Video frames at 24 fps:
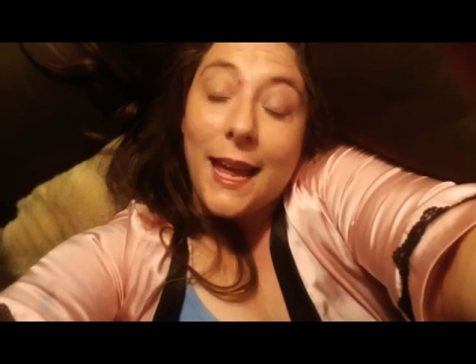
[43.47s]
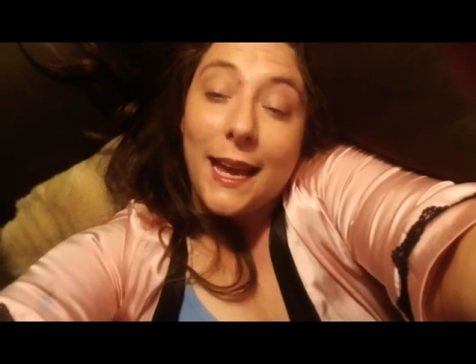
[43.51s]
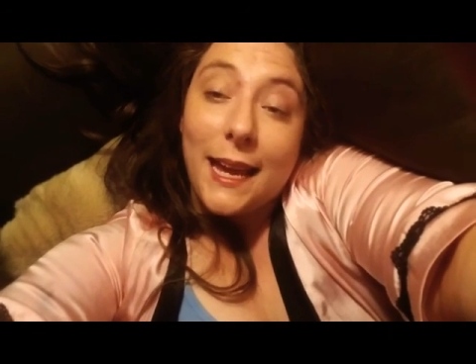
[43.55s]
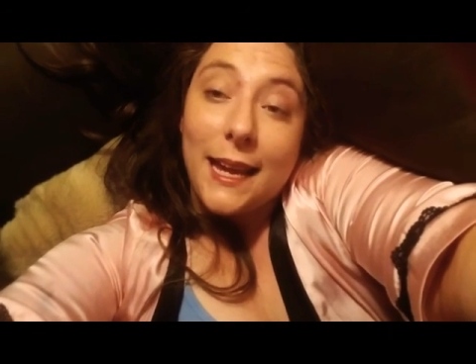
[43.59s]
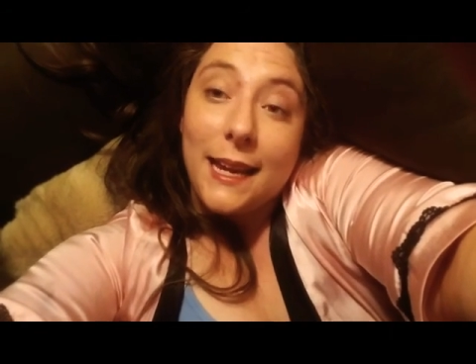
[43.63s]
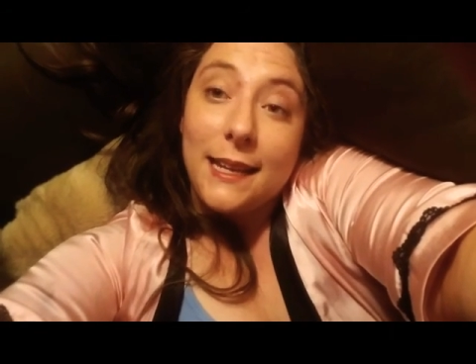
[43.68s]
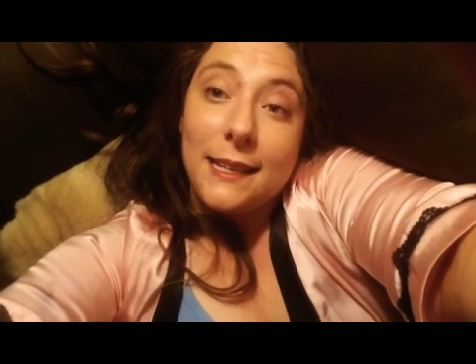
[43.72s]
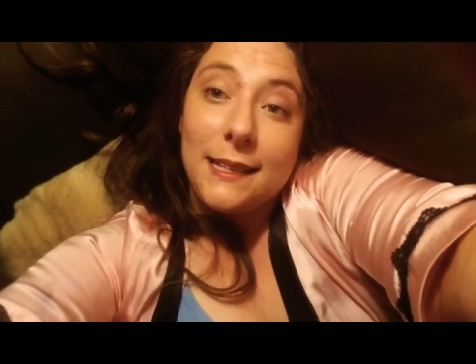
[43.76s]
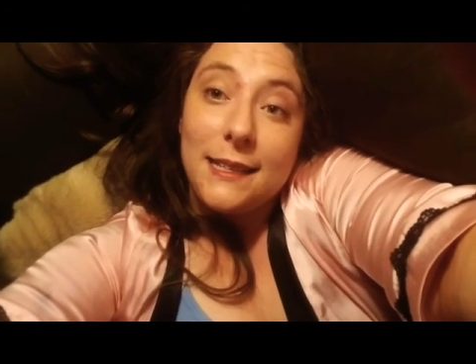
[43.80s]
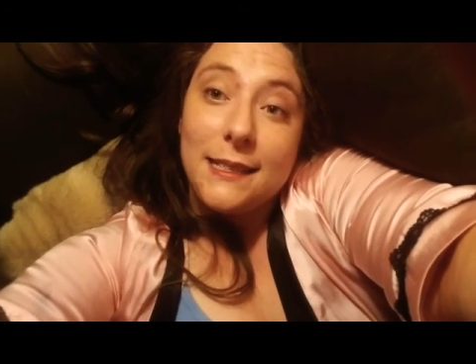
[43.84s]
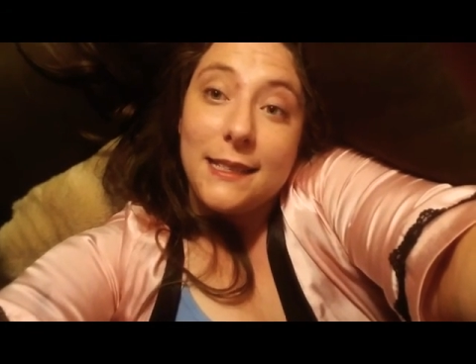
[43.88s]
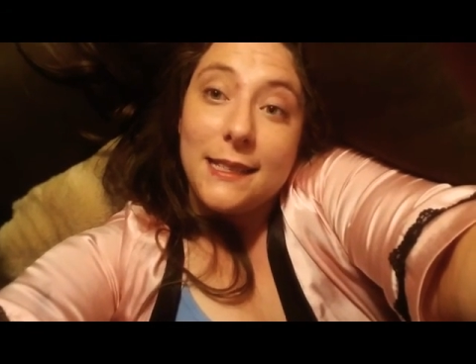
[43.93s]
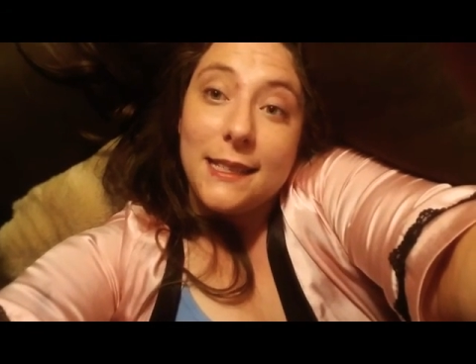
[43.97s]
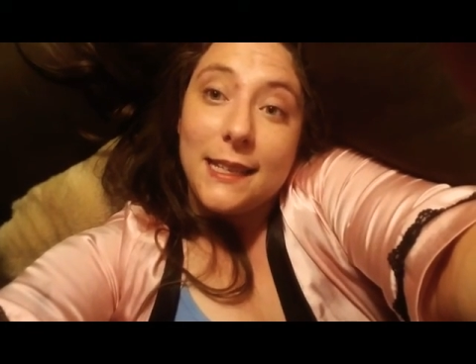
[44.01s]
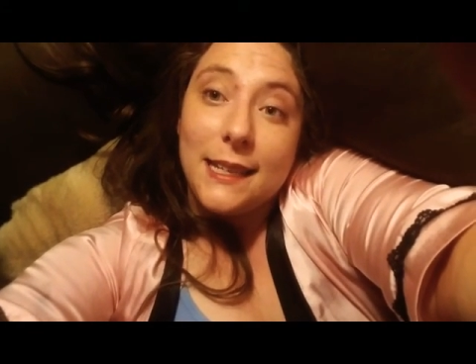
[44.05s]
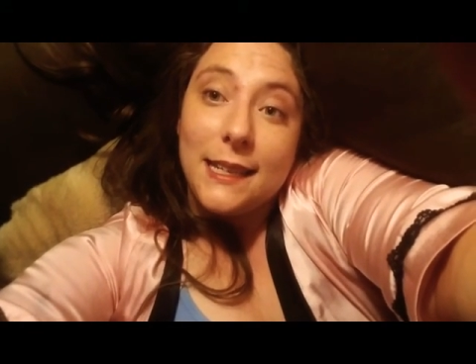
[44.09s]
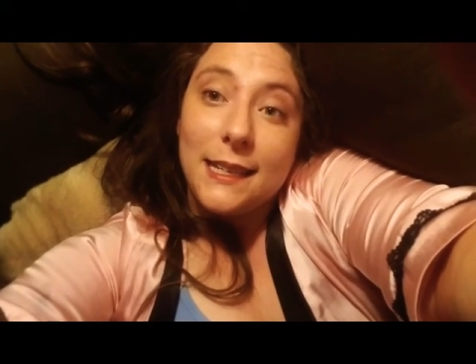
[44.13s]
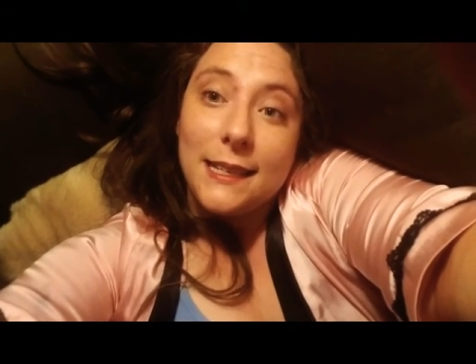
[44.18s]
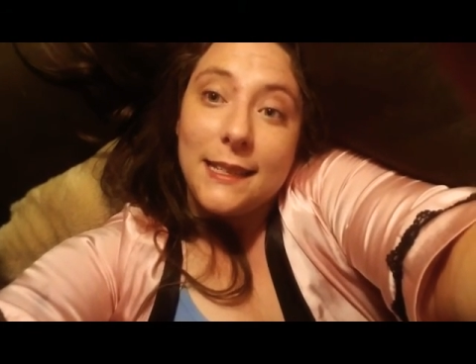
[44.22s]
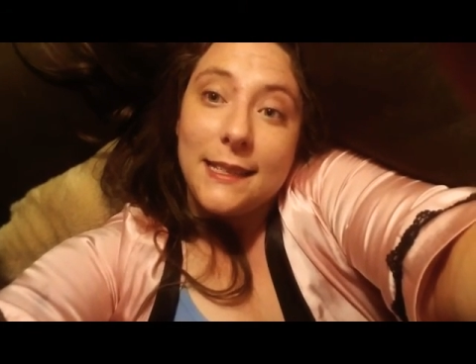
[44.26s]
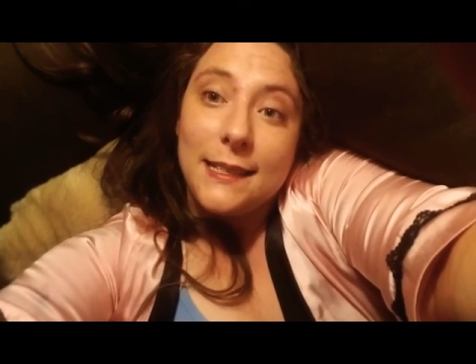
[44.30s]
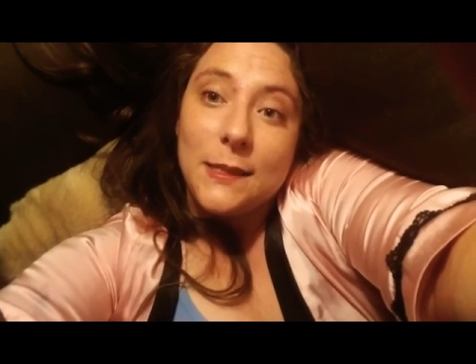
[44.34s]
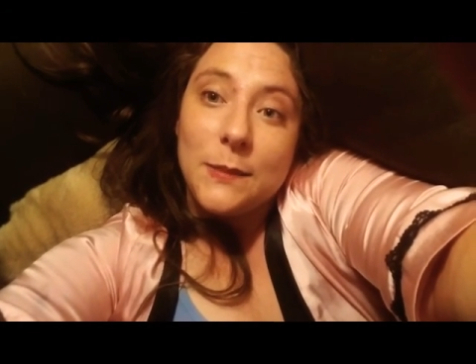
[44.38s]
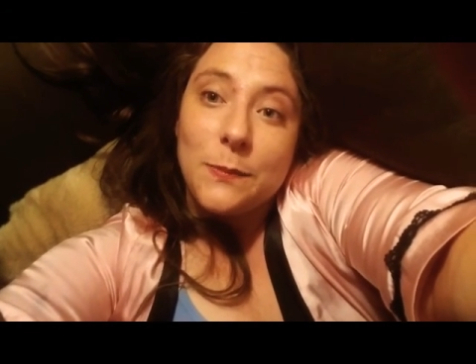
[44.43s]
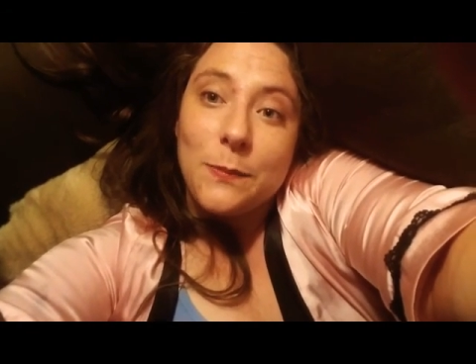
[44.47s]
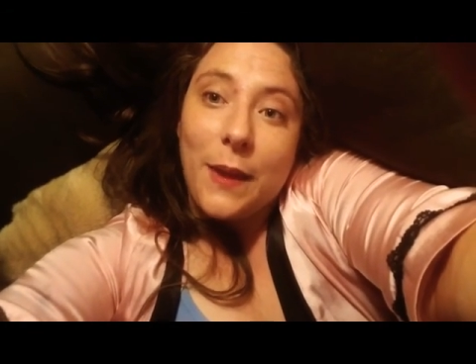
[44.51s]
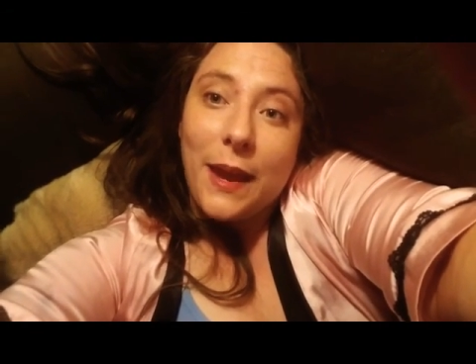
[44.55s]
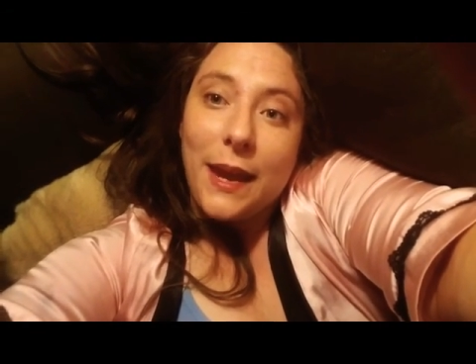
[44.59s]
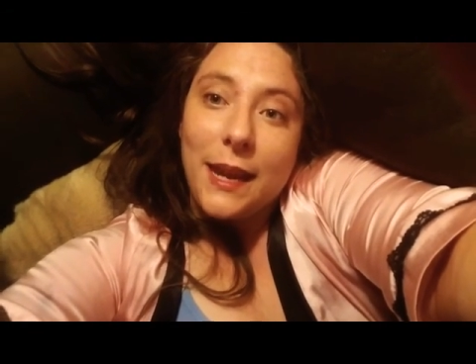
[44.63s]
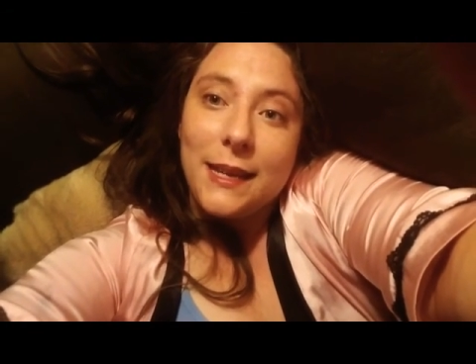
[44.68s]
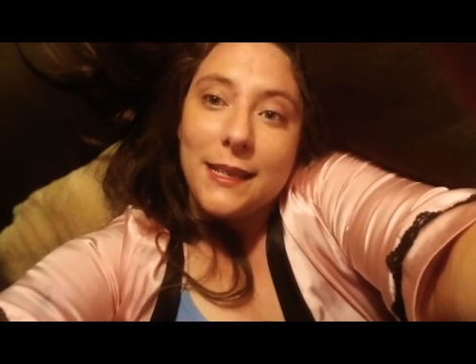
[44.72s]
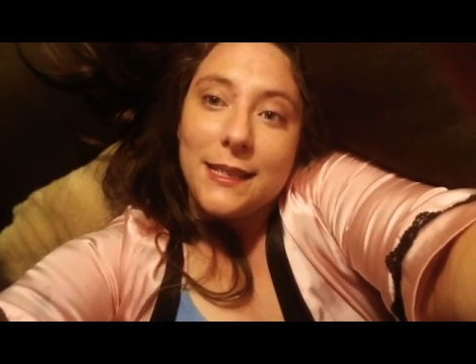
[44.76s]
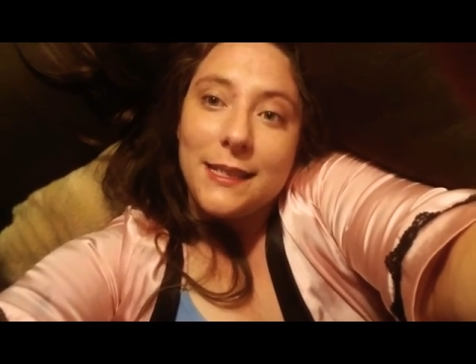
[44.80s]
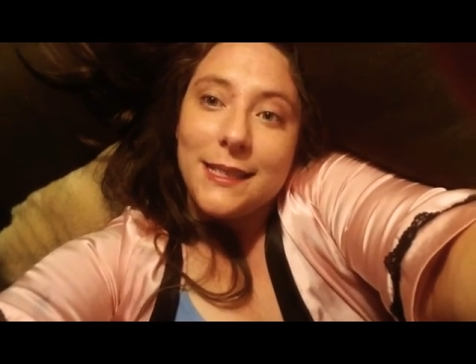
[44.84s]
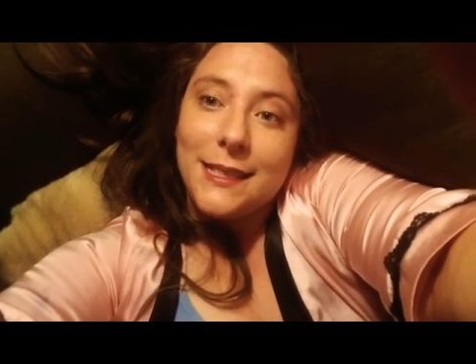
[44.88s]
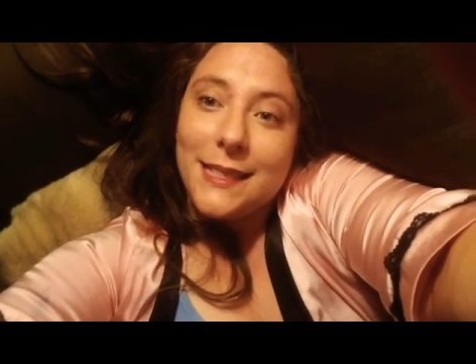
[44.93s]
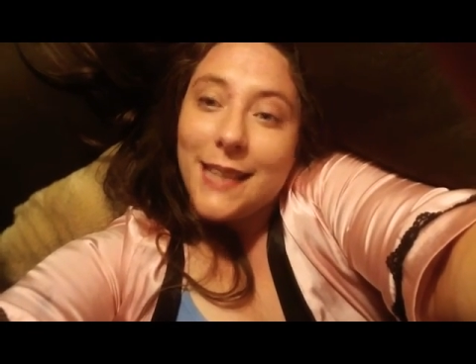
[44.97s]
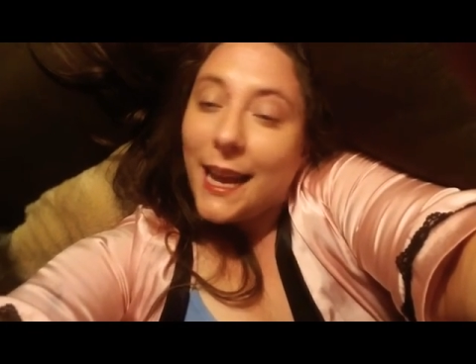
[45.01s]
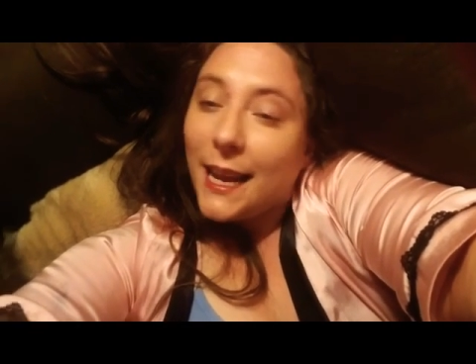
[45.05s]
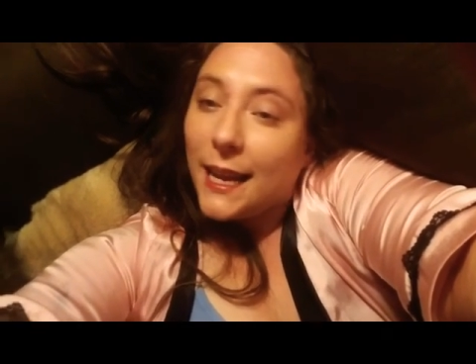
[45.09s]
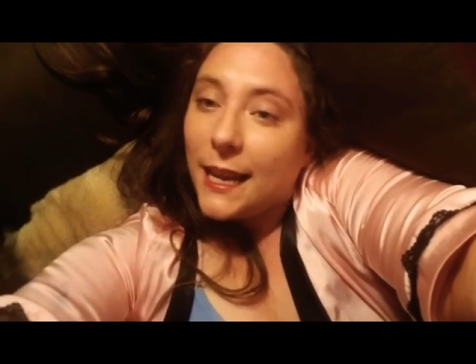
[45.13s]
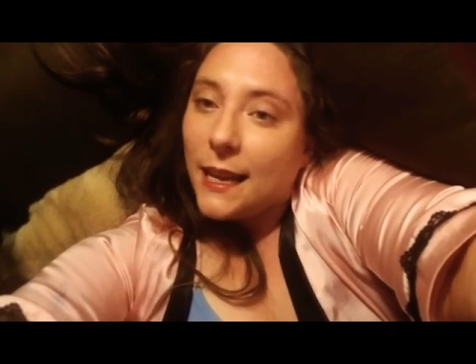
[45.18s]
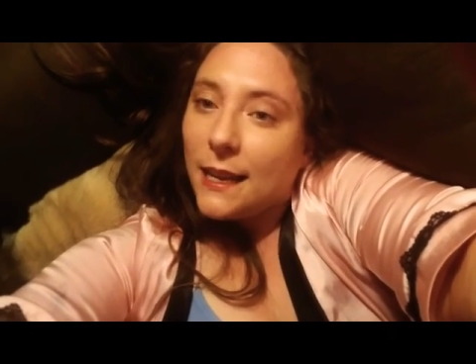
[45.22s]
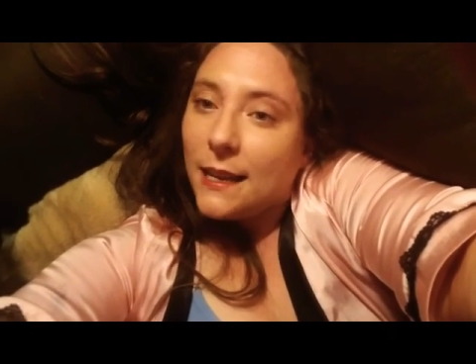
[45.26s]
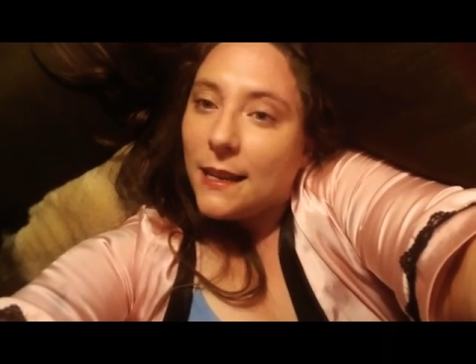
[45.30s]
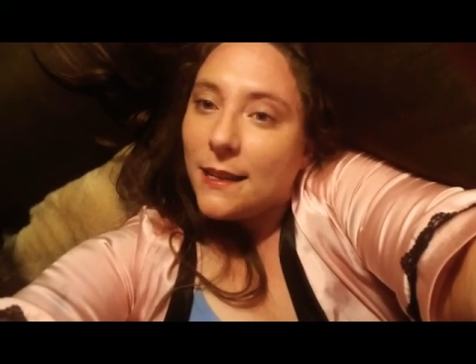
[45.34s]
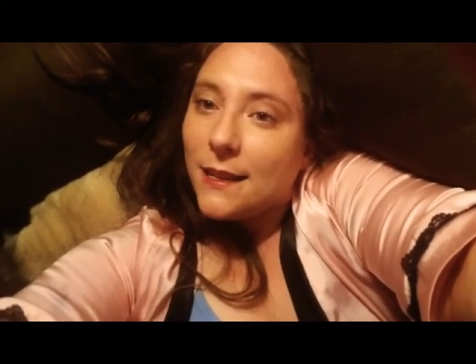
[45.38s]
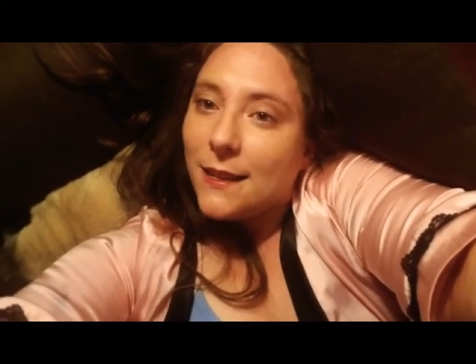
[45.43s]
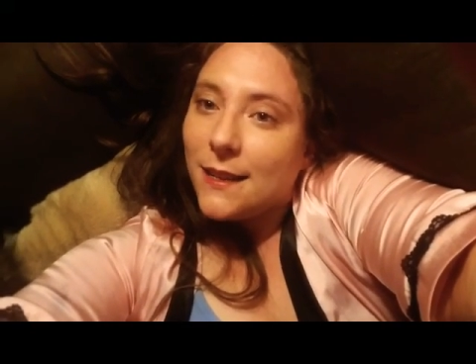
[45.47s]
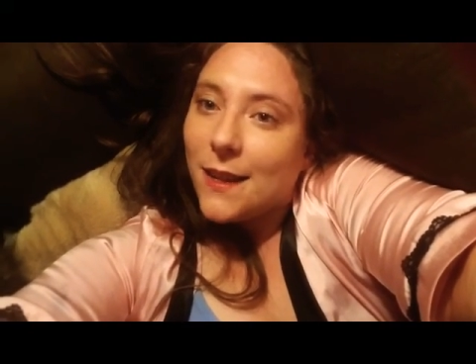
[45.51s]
is it is my second